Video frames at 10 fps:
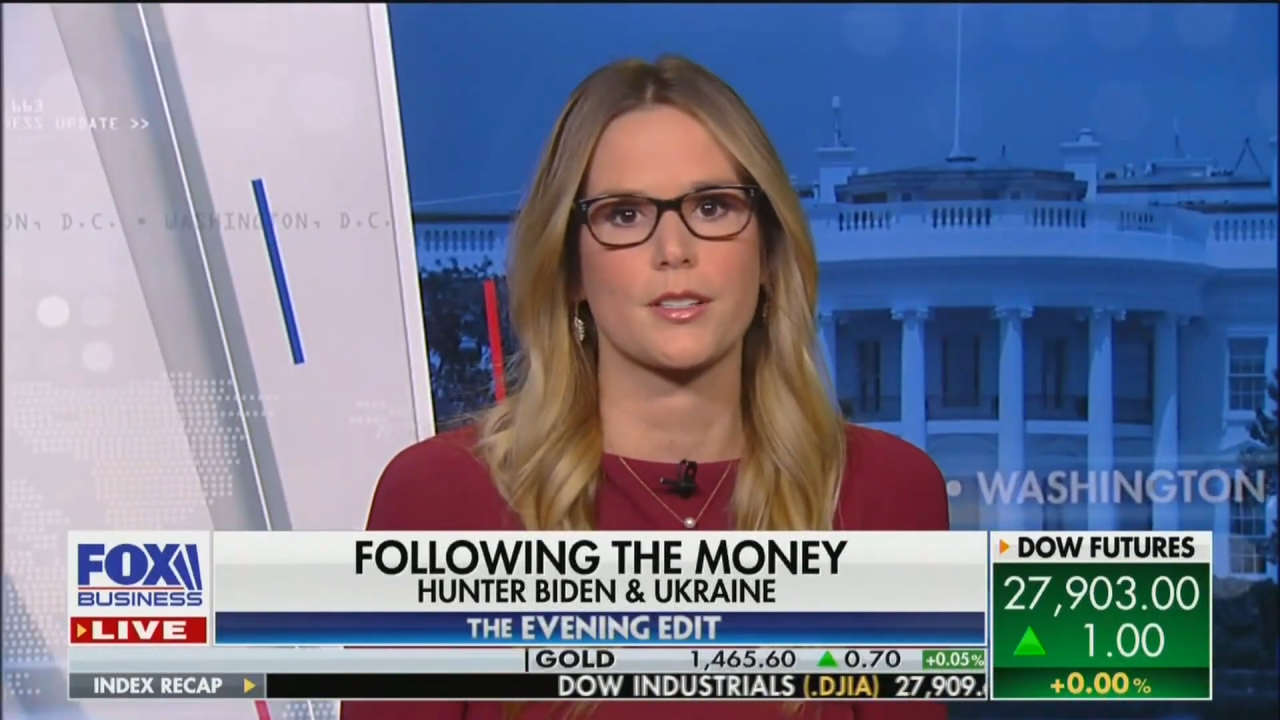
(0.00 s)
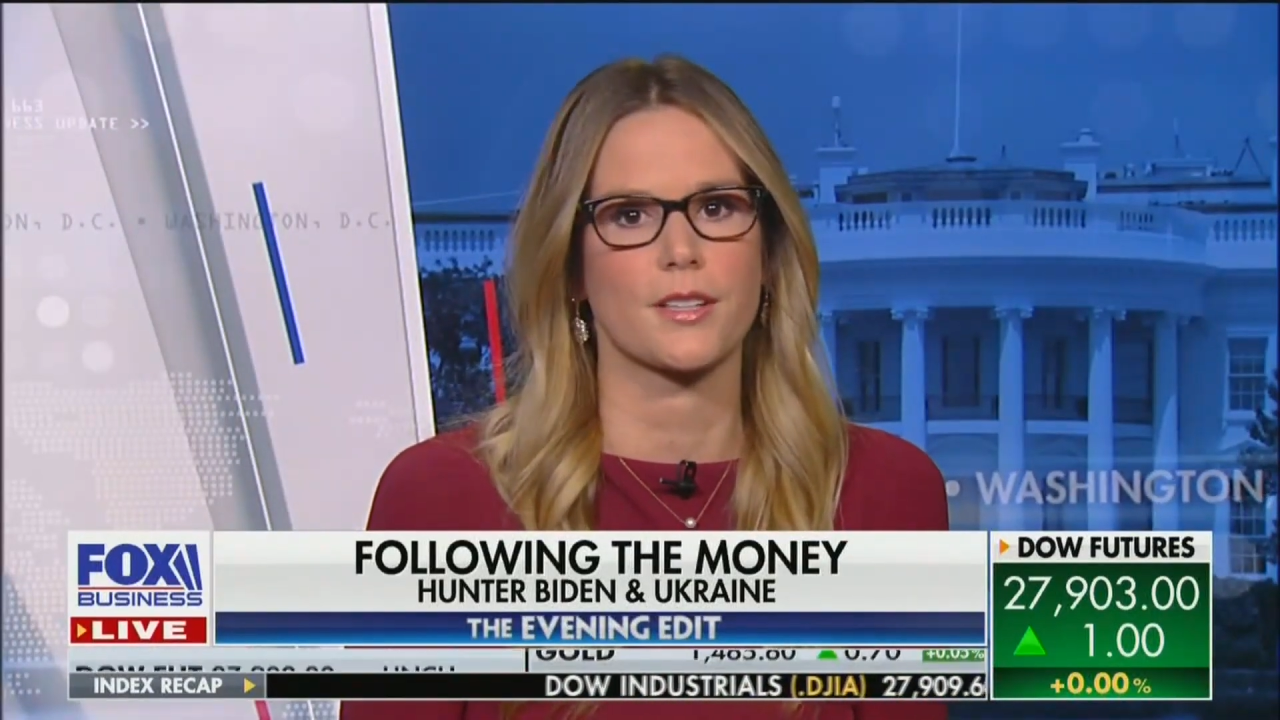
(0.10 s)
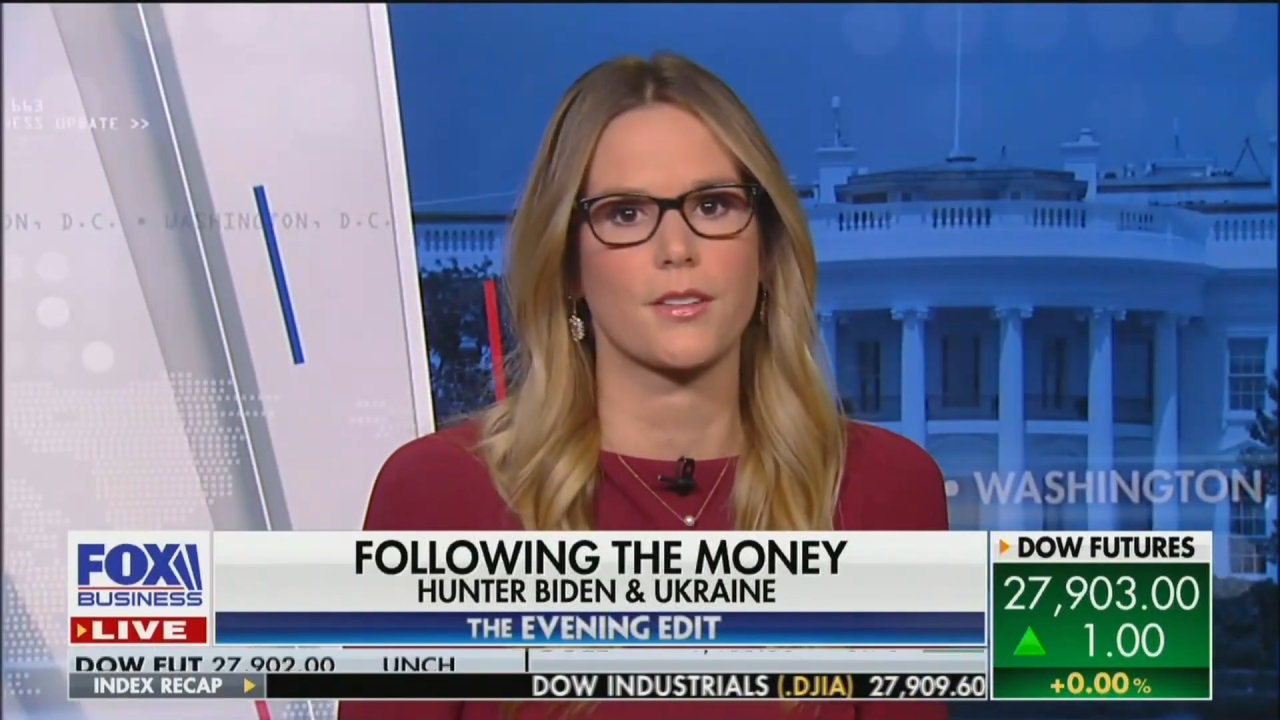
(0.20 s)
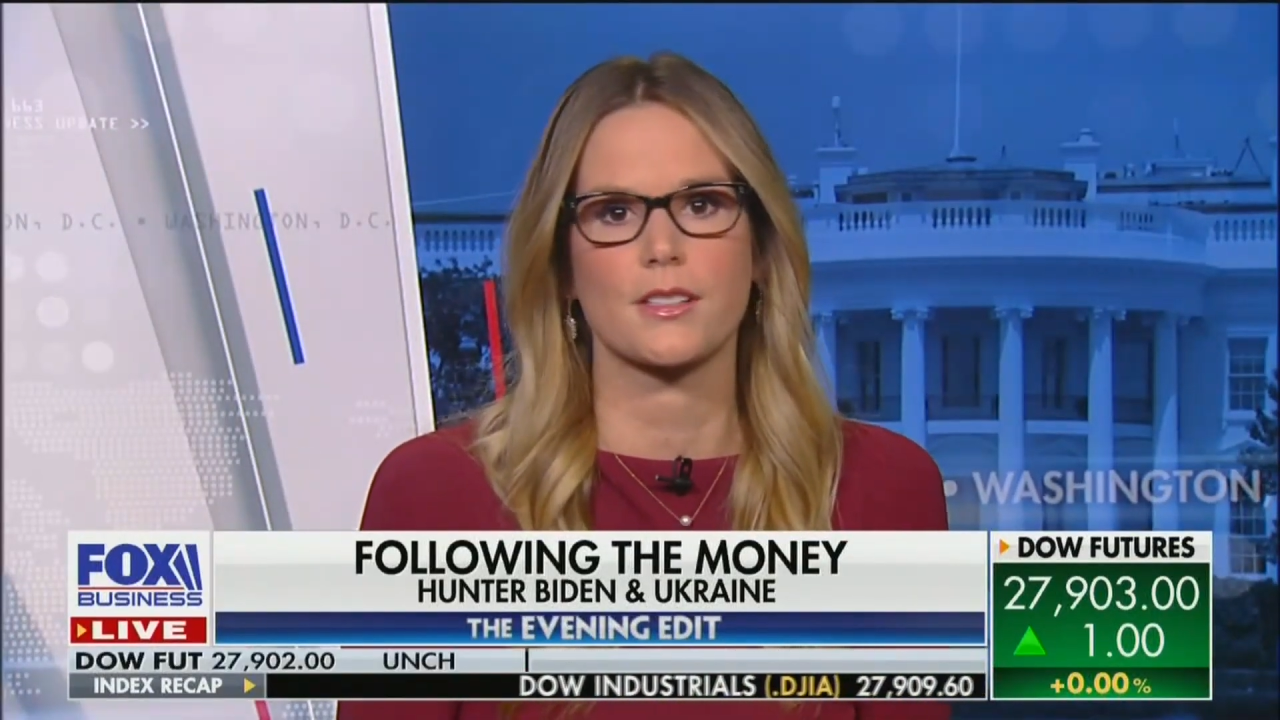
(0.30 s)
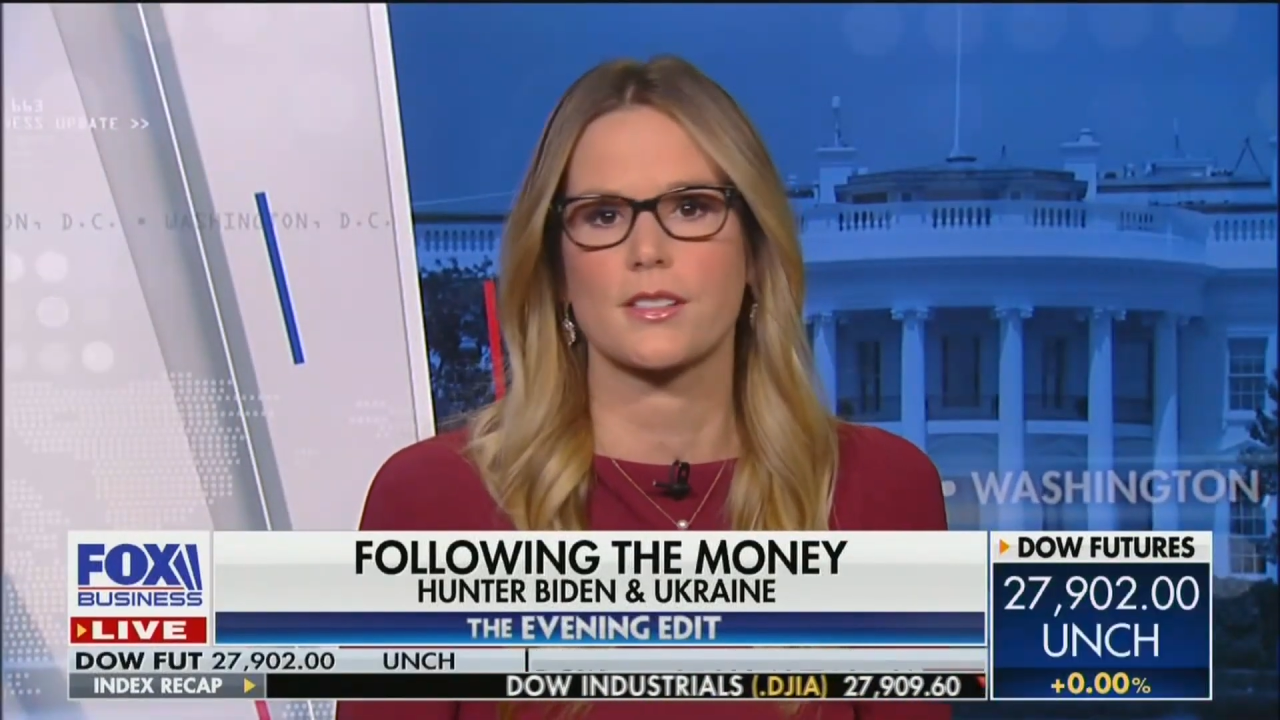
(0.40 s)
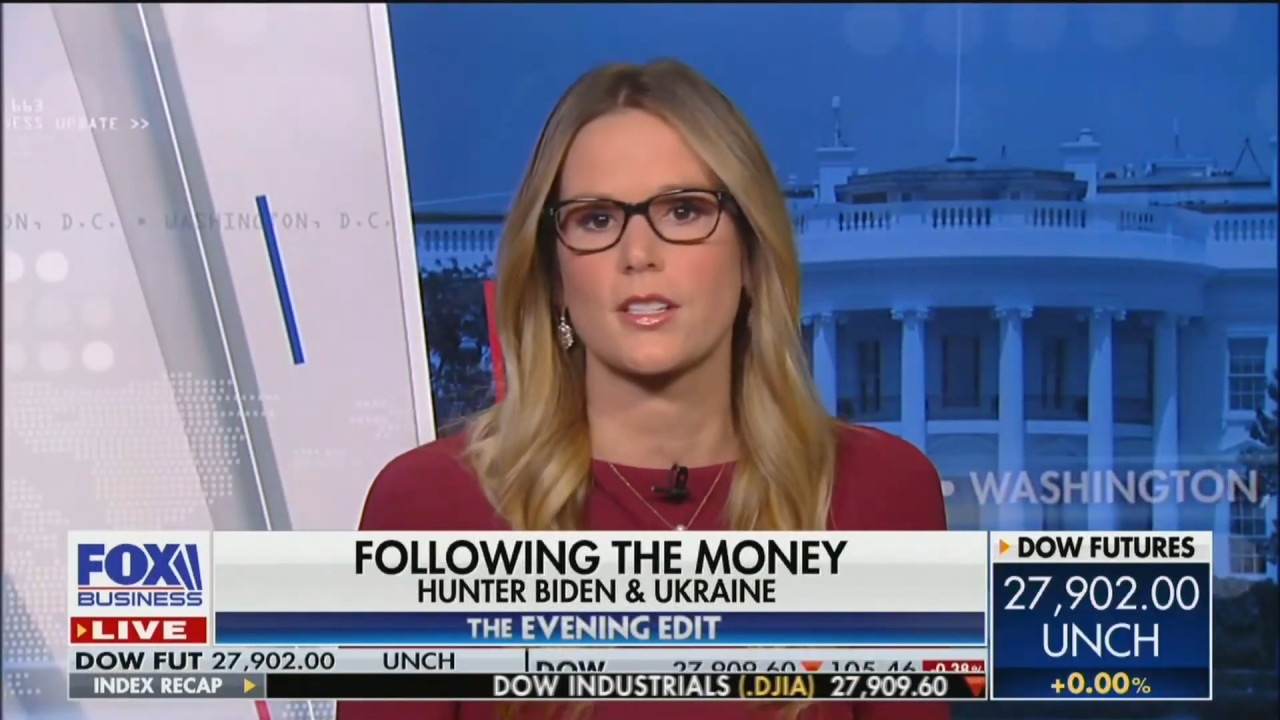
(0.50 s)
different